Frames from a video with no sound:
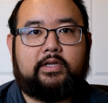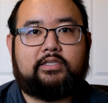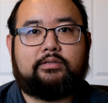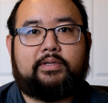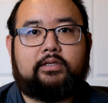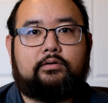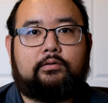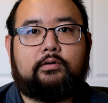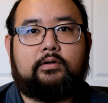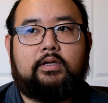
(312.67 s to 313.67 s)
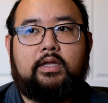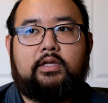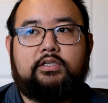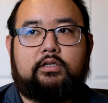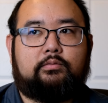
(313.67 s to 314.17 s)
intimate or
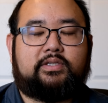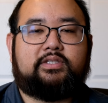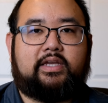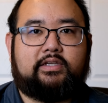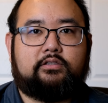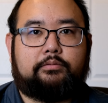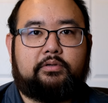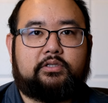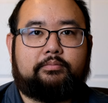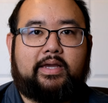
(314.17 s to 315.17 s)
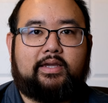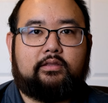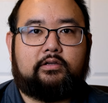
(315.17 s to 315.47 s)
too recessed or pushed back.